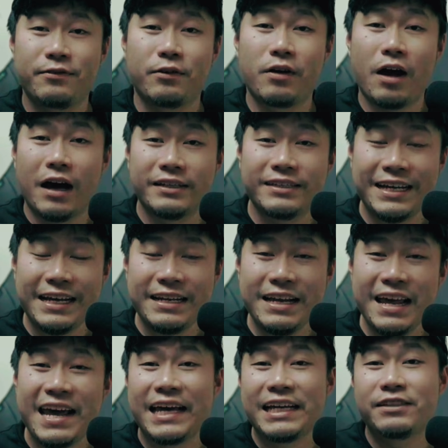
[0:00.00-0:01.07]
for content
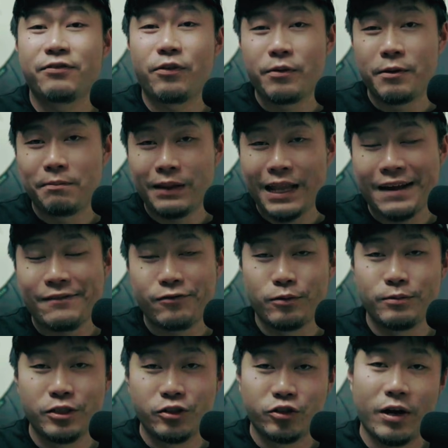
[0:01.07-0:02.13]
is from the
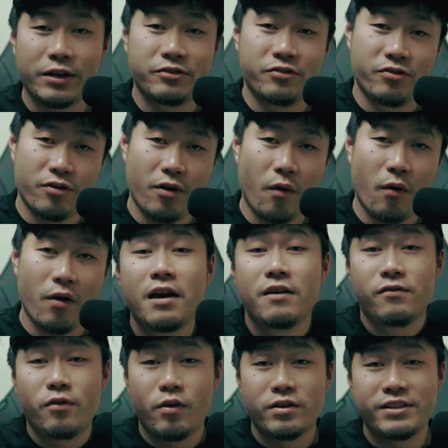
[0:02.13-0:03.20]
platform you're trying to grow.
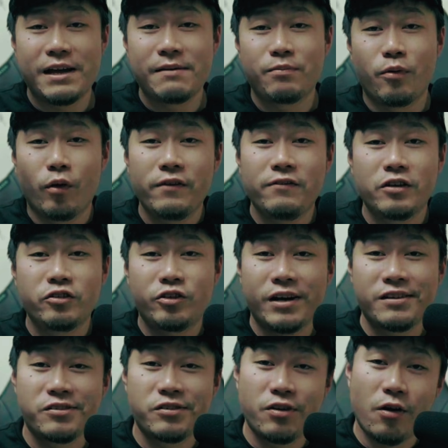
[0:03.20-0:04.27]
For example, if you're
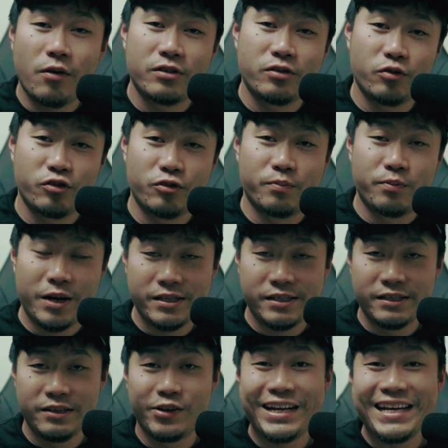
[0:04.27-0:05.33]
trying to grow a social
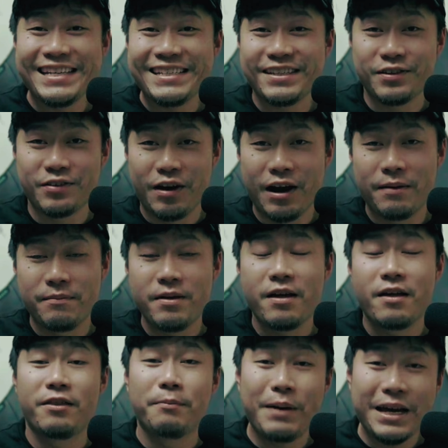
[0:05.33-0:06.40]
presence on Instagram,
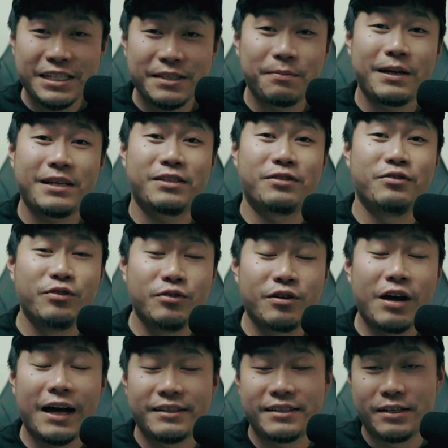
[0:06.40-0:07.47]
the best place to do
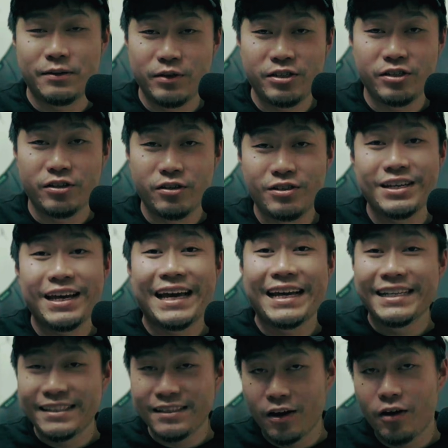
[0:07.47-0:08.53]
content research
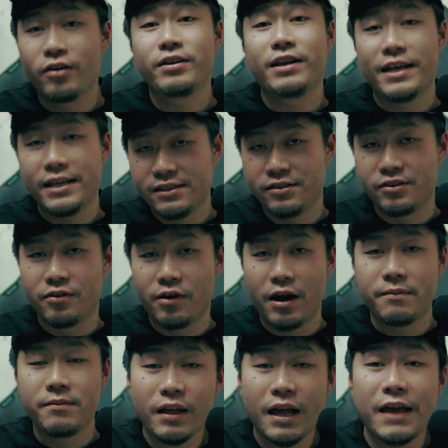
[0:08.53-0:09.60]
is on
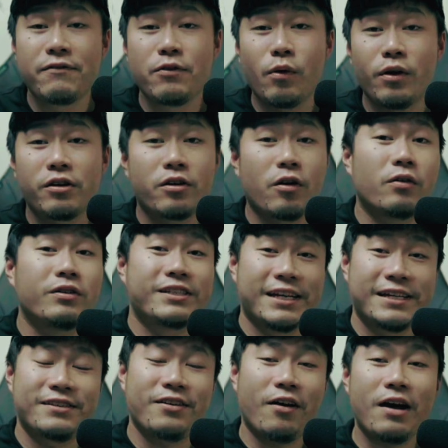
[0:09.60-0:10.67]
Instagram. If you want to grow on
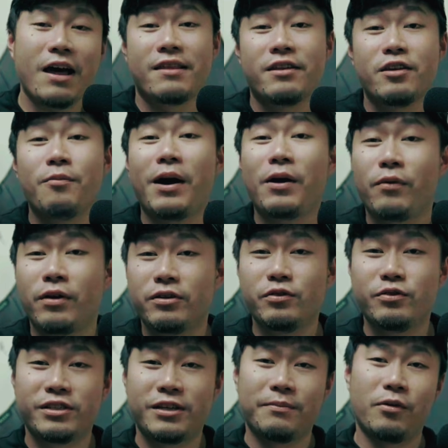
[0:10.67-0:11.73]
TikTok, then you might want to
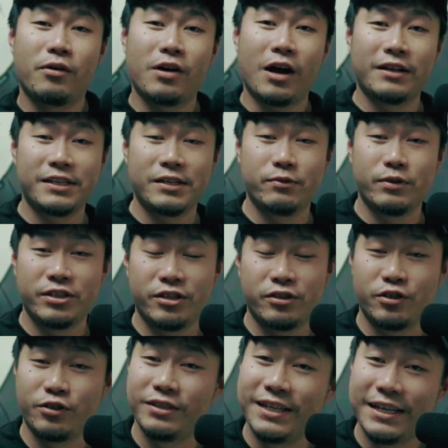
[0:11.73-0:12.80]
do some more content
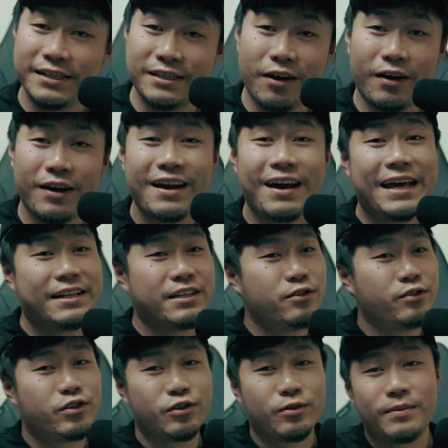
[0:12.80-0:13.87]
research on TikTok and
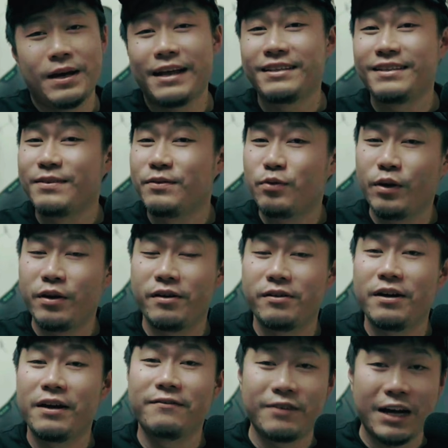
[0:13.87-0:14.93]
YouTube and Twitter
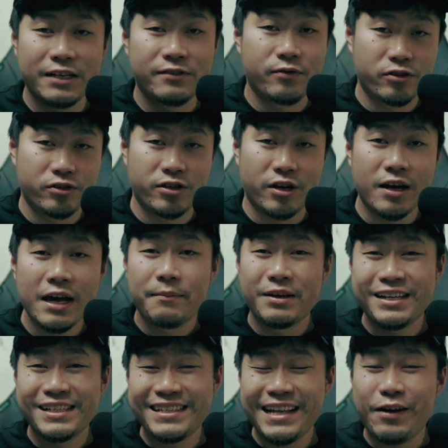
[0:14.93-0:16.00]
and vice versa.
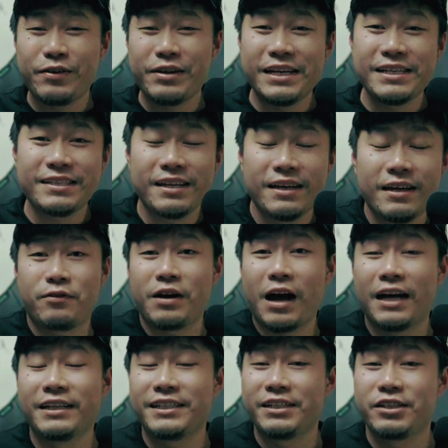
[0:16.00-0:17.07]
Because nowadays, for
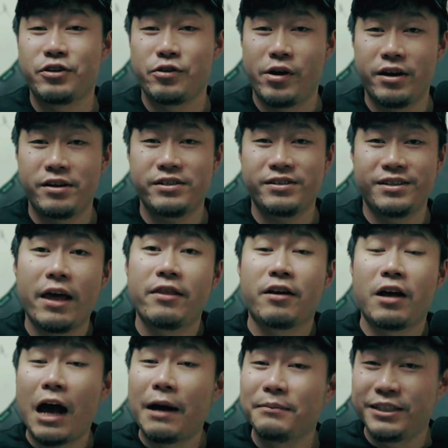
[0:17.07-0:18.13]
content creators, the
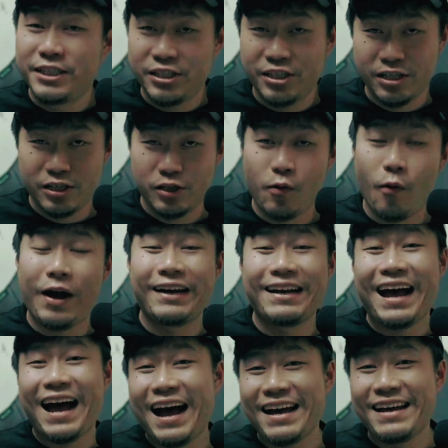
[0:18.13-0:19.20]
competition is quite
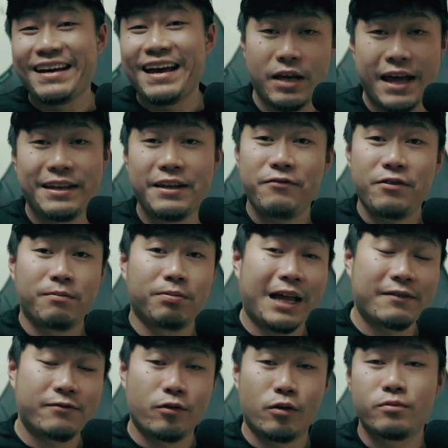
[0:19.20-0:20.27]
high and different
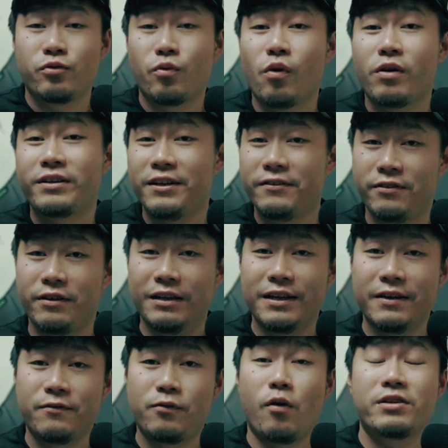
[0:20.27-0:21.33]
platforms work differently.
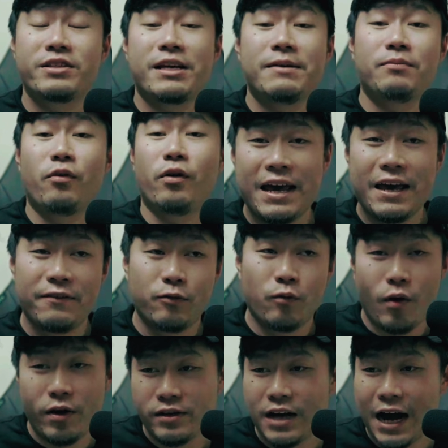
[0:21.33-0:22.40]
For example, if
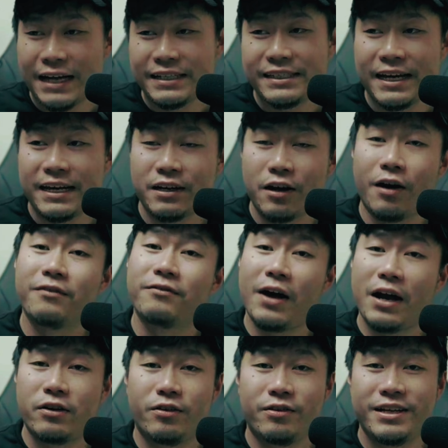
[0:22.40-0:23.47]
one content got
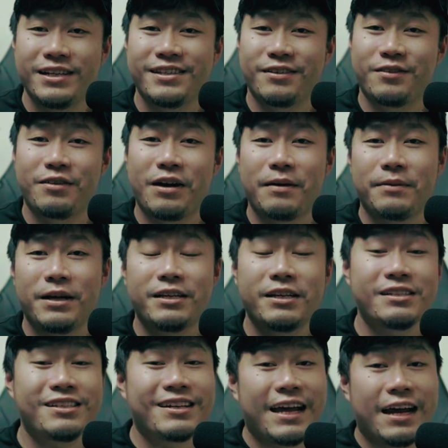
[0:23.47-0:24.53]
viral on Instagram, it
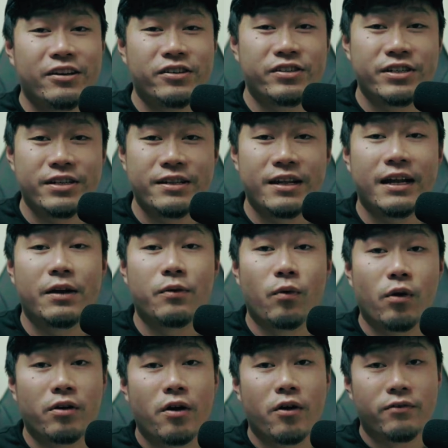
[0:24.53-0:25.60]
doesn't guarantee that it
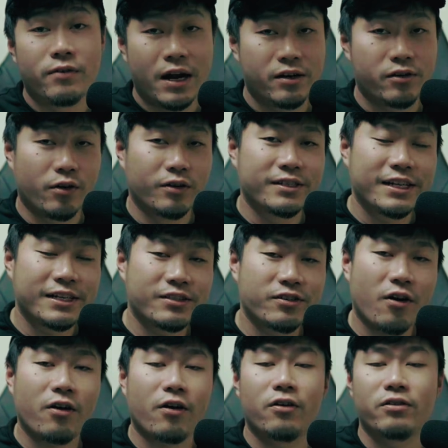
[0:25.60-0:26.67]
will go viral on
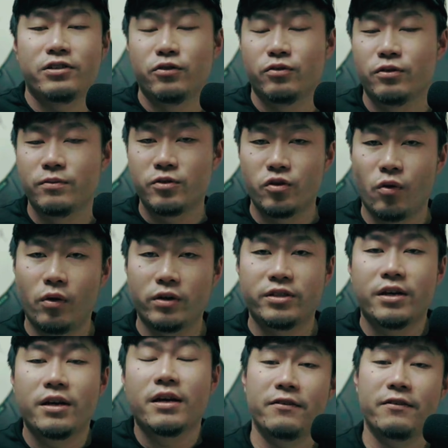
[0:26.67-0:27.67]
TikTok or YouTube Shorts.